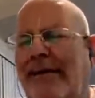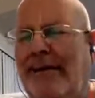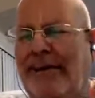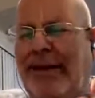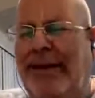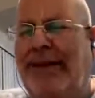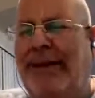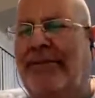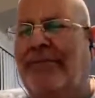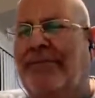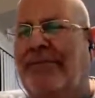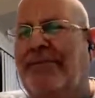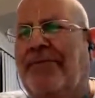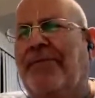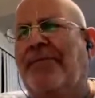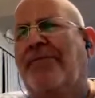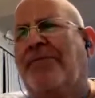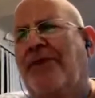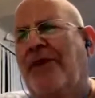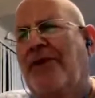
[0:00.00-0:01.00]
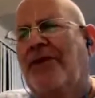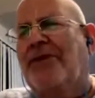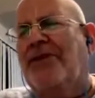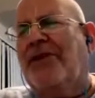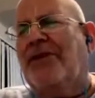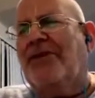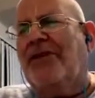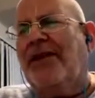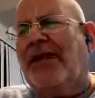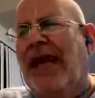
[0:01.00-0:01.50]
in the
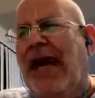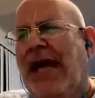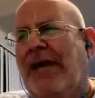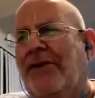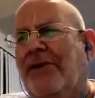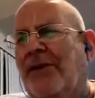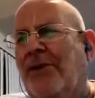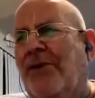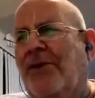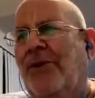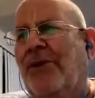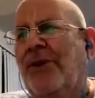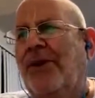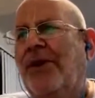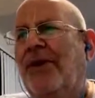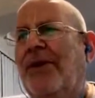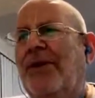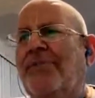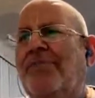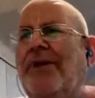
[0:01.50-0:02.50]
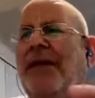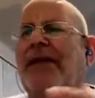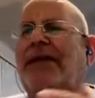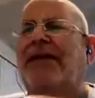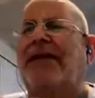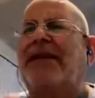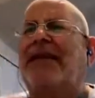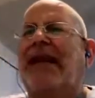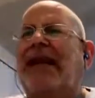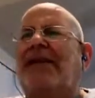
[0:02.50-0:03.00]
first canto, but
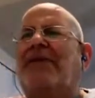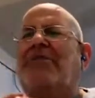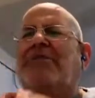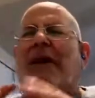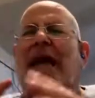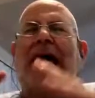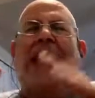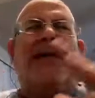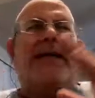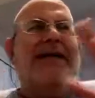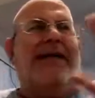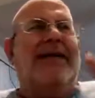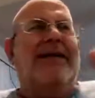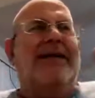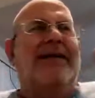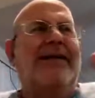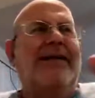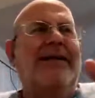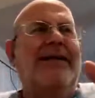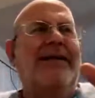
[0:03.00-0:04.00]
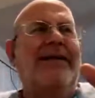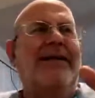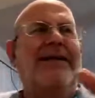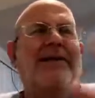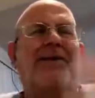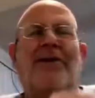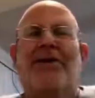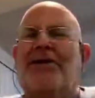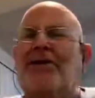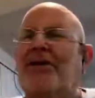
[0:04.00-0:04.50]
the expanded
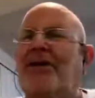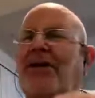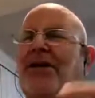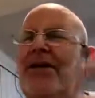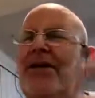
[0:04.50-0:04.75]
Krishna